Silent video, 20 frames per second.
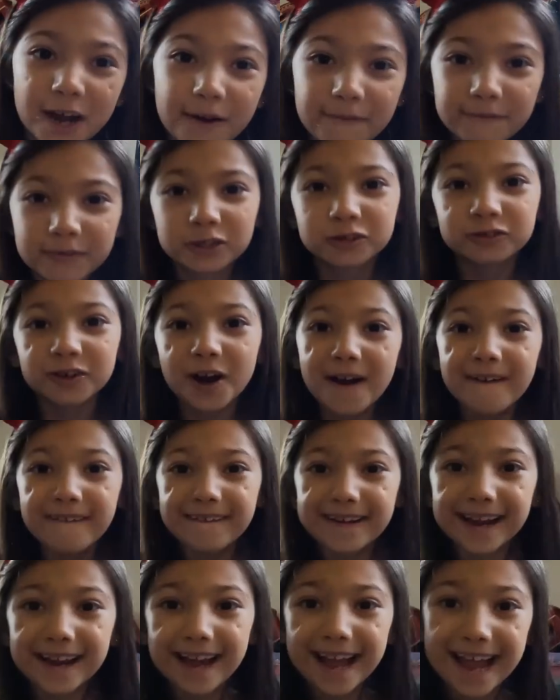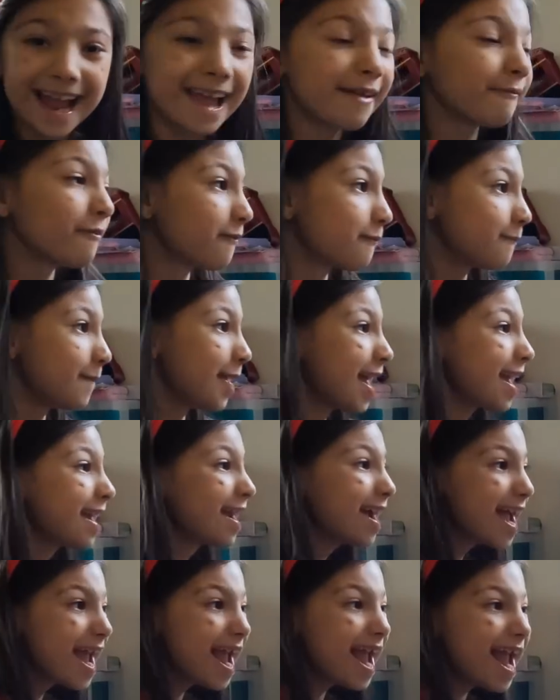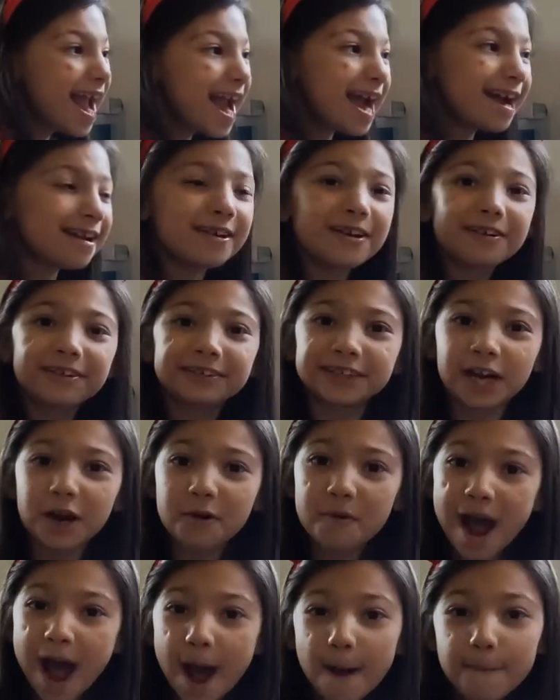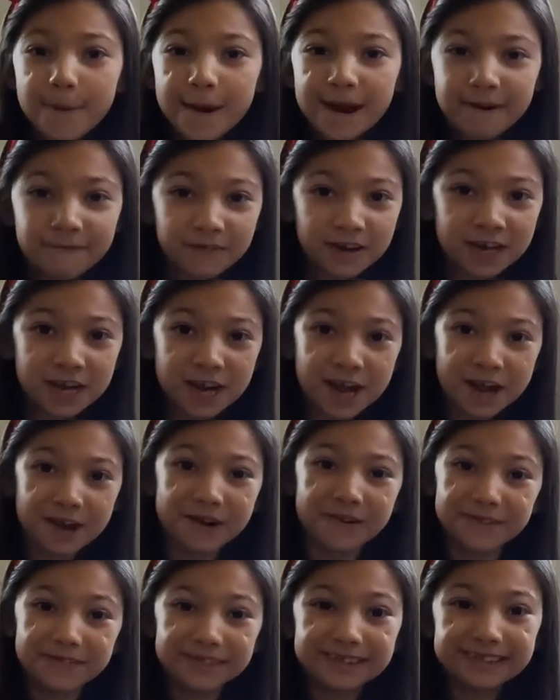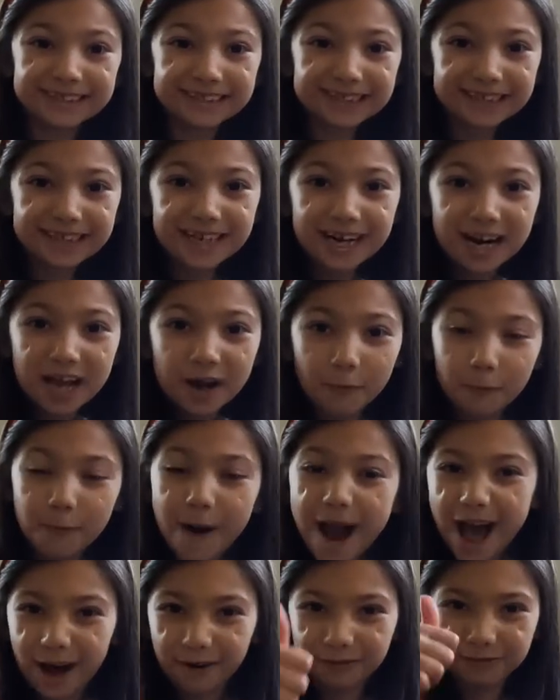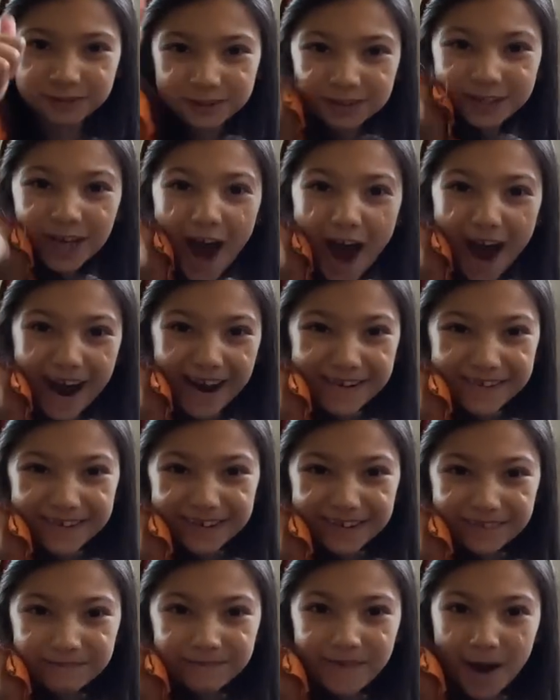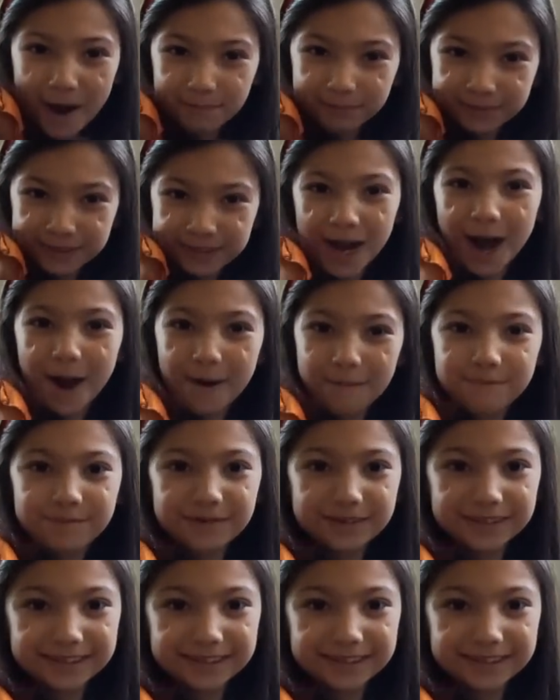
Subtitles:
done for drawing it with me. It looks so happy for you. Well done. Thumbs up.